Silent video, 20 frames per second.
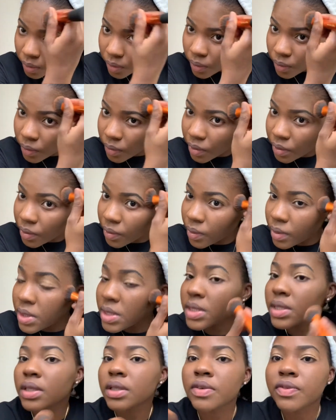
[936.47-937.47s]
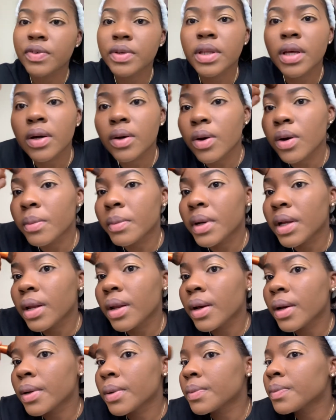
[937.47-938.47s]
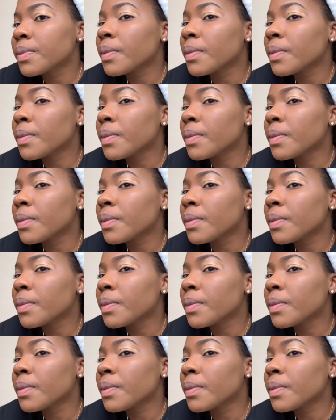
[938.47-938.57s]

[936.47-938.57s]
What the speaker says: We're going to see if it will come along.